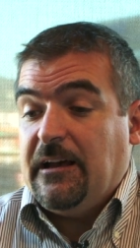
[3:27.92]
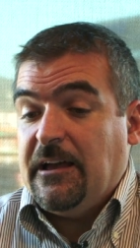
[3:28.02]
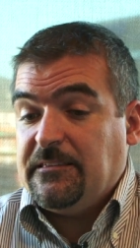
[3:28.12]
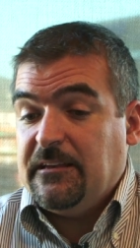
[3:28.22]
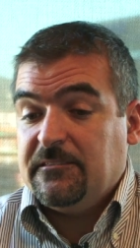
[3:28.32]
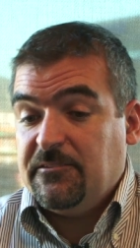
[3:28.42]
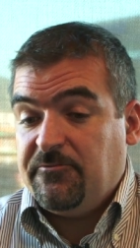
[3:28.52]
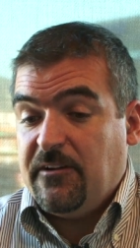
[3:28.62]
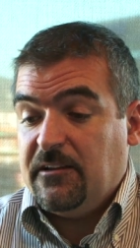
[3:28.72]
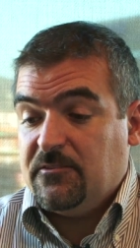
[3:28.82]

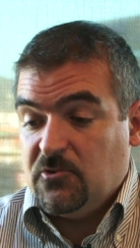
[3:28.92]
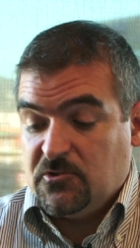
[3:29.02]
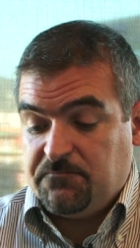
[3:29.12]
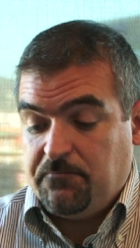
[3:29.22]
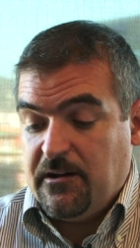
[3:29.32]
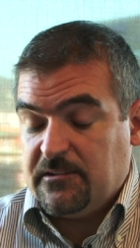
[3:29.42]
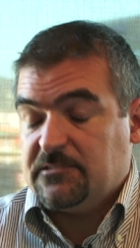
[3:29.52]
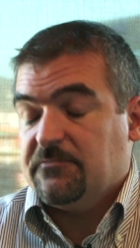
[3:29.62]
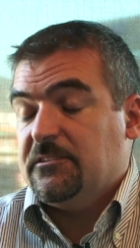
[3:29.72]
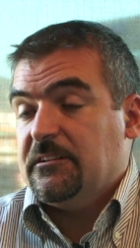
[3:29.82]
identify those
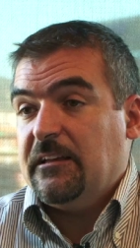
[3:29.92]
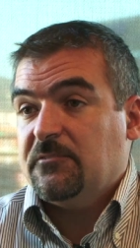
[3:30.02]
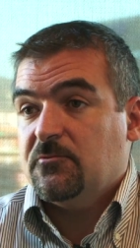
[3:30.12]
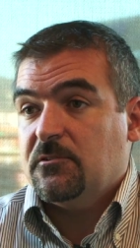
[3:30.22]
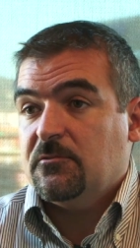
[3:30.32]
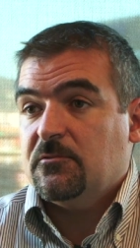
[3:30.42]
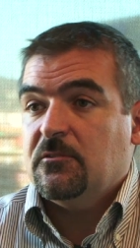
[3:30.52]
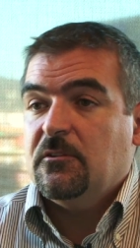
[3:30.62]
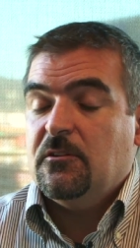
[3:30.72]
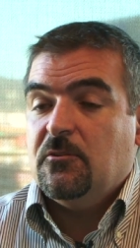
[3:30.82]
parts of the network
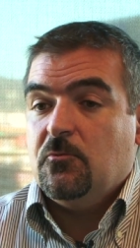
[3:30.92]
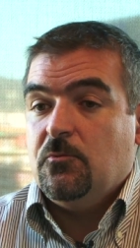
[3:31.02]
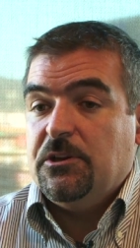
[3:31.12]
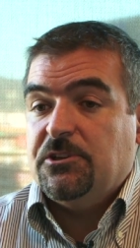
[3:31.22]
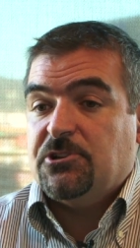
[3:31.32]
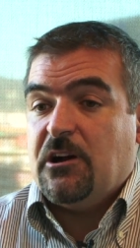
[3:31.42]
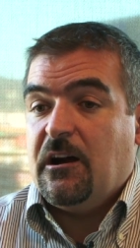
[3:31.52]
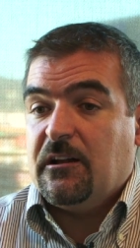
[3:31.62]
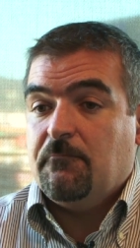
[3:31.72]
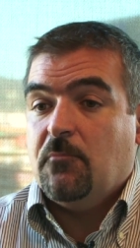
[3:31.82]
which
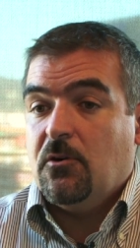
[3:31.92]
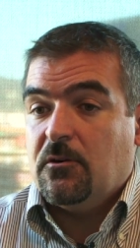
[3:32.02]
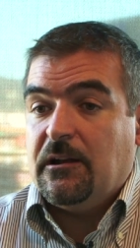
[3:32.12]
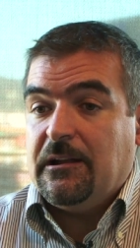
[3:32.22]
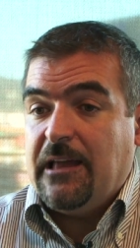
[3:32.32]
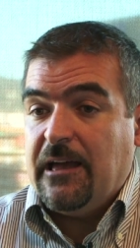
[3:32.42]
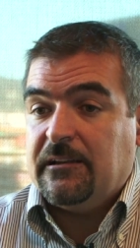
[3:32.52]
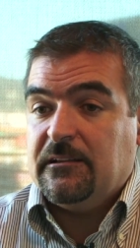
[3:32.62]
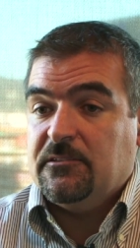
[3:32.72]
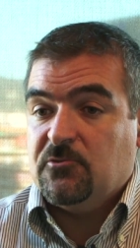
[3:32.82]
are more
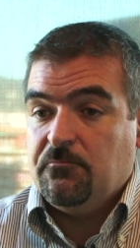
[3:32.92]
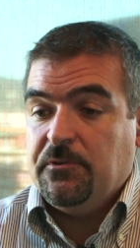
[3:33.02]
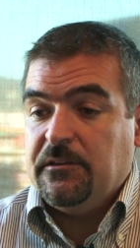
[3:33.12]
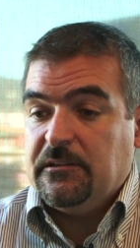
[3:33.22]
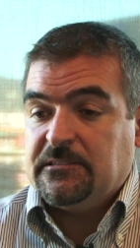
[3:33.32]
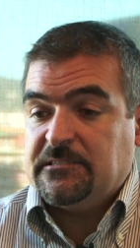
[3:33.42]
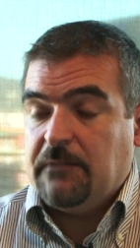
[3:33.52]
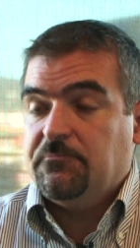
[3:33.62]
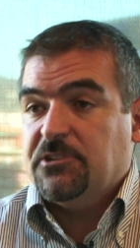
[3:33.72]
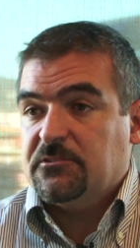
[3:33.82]
likely to be
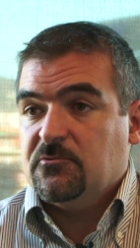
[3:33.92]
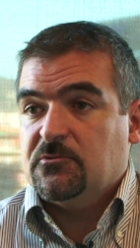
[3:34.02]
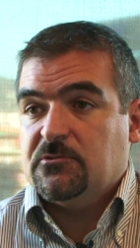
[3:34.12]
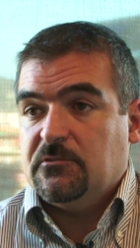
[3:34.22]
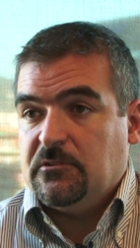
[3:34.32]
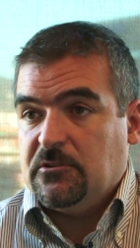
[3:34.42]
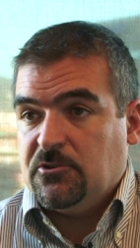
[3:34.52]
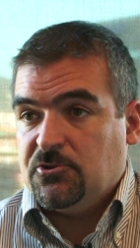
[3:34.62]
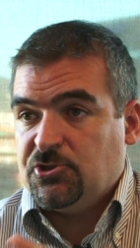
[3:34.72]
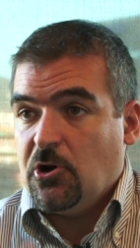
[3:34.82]
subject to
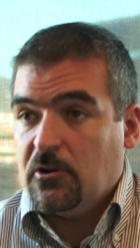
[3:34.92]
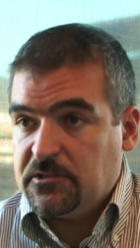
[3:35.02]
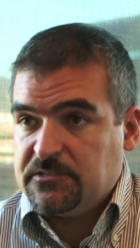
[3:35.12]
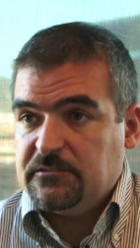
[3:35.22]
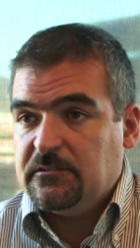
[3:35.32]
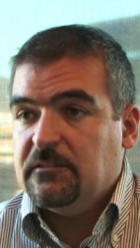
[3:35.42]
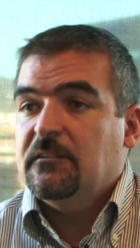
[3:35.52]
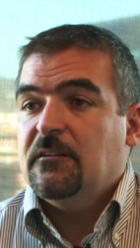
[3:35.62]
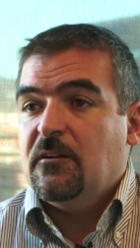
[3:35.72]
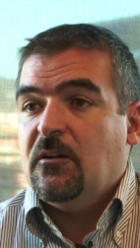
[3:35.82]
shocks
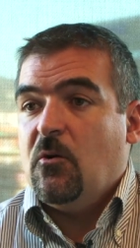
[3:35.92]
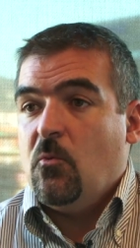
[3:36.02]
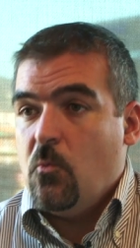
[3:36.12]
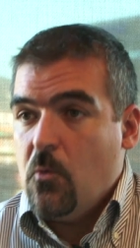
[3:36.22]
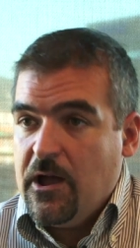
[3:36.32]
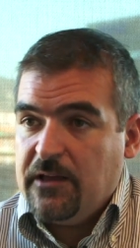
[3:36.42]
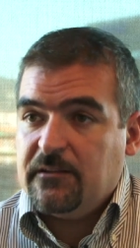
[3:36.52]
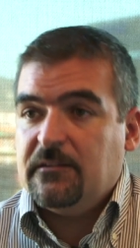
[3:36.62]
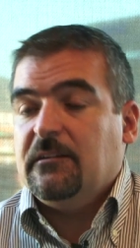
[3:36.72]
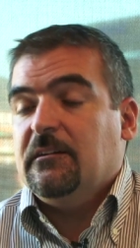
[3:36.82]

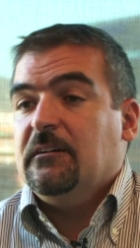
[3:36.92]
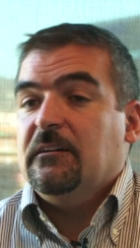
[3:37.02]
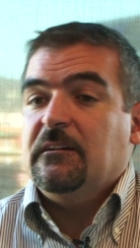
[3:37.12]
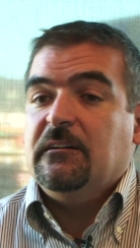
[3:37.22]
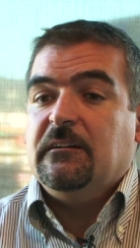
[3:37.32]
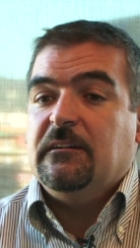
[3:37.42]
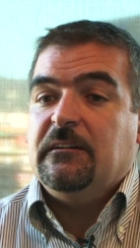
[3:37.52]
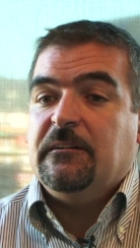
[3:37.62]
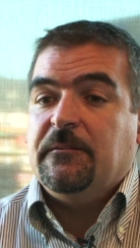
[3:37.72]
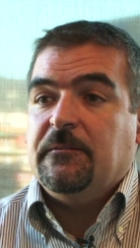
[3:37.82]
when
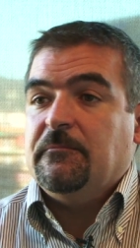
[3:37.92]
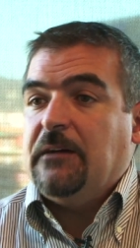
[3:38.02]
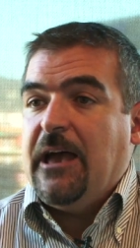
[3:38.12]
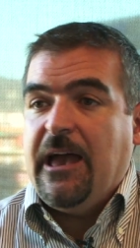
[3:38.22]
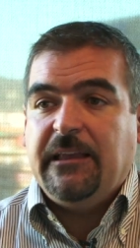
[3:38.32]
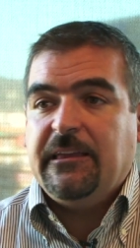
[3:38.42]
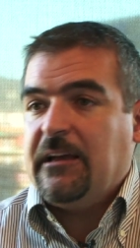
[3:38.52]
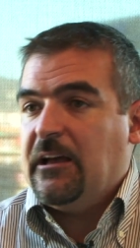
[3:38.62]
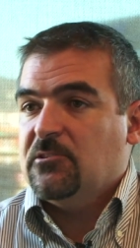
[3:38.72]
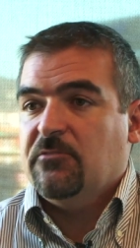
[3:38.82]
uh, any
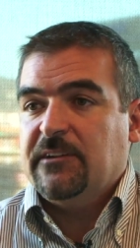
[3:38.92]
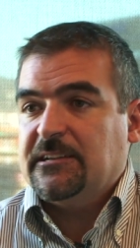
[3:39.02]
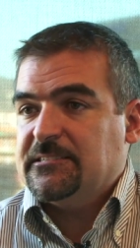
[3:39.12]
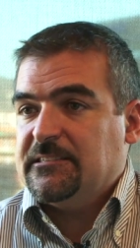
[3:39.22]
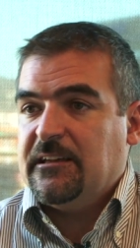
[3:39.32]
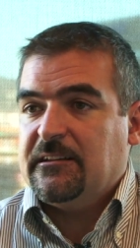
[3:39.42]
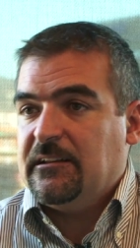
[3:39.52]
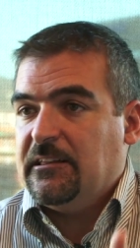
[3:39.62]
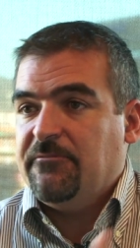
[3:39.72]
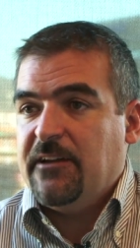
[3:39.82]
kind of
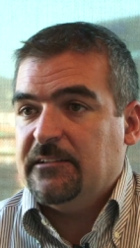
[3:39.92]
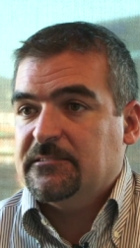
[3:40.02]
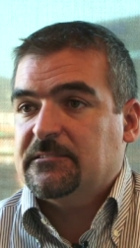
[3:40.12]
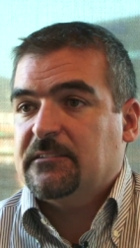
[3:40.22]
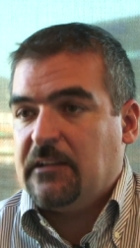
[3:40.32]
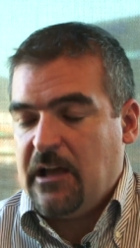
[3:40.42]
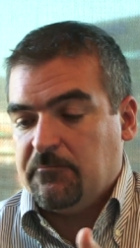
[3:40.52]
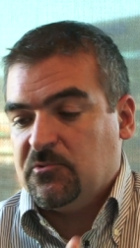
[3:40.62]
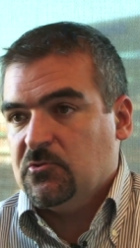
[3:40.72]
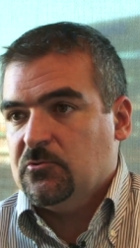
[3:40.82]
external events
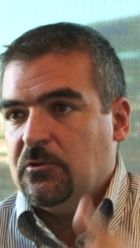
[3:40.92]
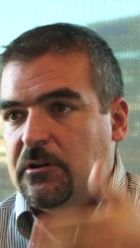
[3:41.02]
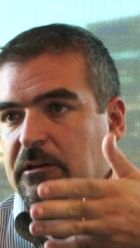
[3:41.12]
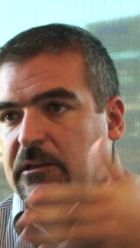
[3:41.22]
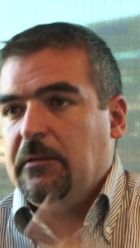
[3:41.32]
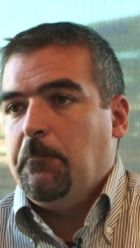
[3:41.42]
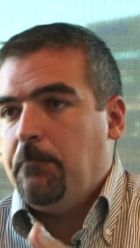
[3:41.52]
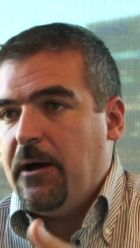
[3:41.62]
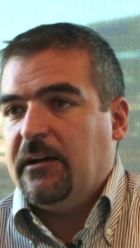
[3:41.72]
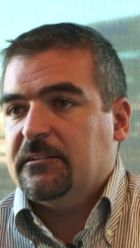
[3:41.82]
come to
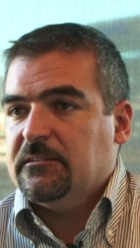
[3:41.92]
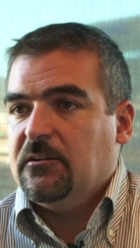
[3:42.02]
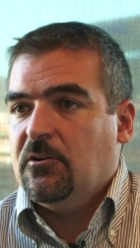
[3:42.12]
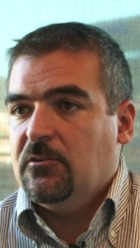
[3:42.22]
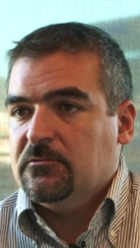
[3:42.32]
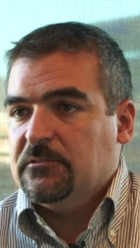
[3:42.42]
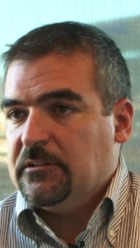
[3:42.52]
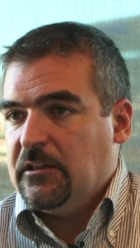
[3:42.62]
impact on the